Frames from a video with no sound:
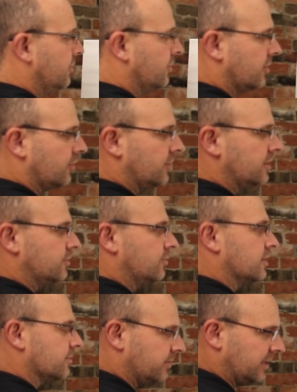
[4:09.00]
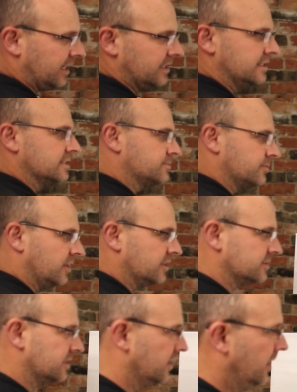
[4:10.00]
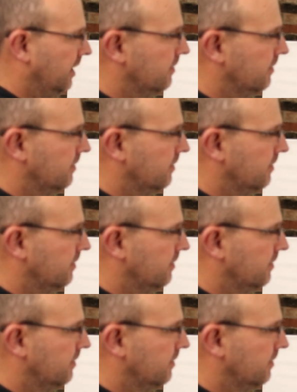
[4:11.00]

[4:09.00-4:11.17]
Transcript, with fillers: You are going to want to plan this project